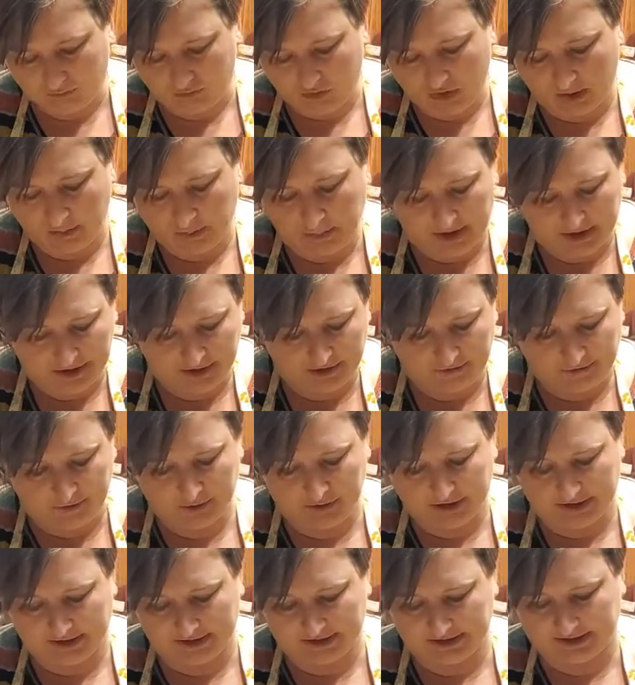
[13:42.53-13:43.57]
But if you
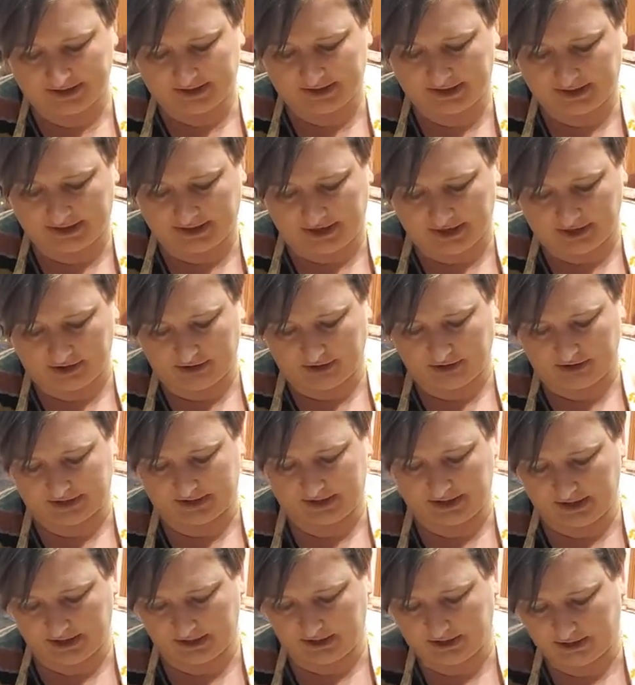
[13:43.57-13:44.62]
let it sit there,
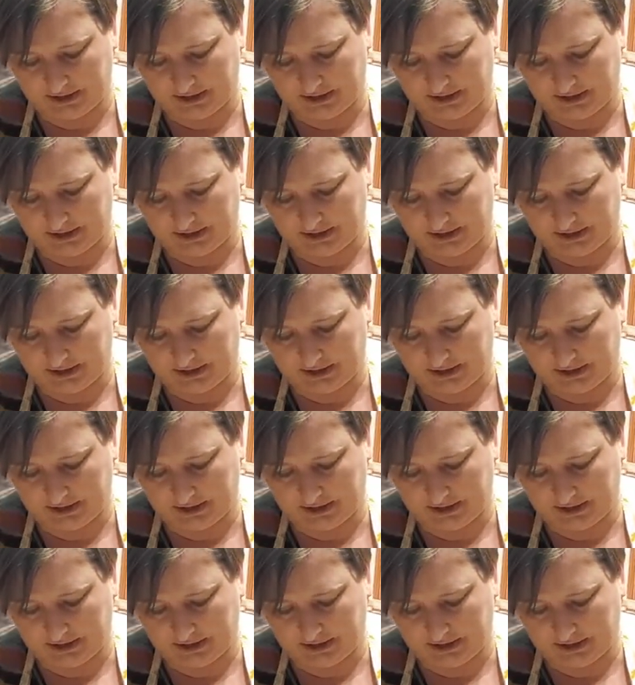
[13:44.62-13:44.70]
see,